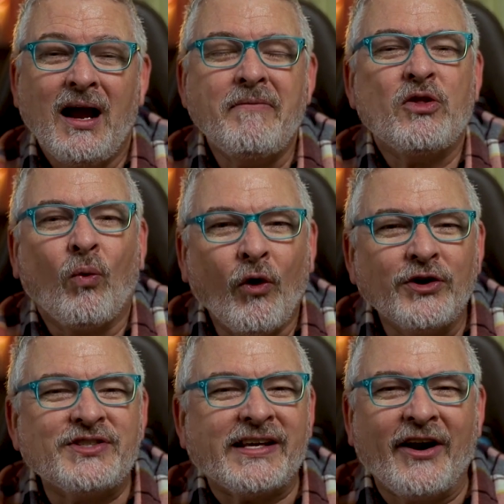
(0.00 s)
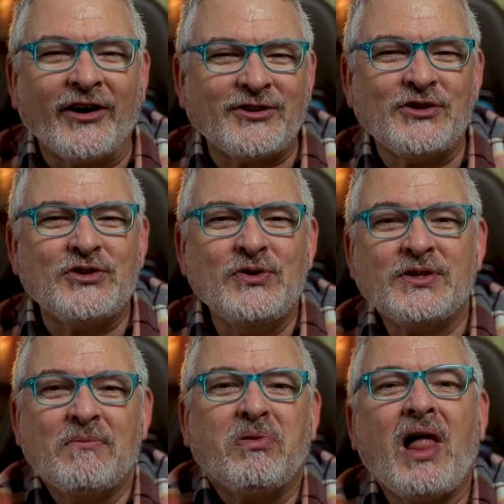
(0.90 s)
I mean, the words the characters
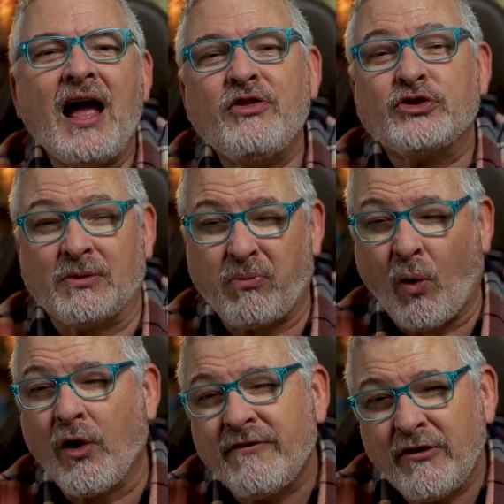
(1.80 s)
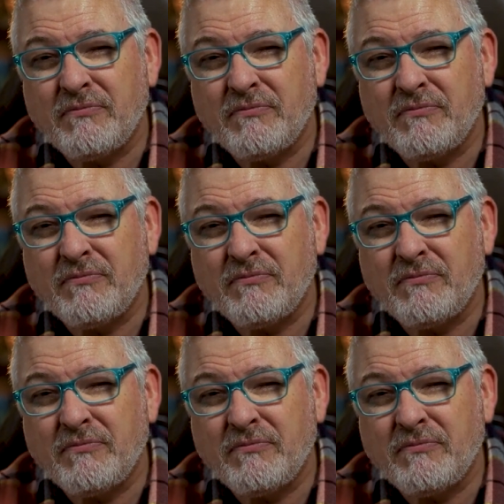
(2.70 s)
use imply they're supportive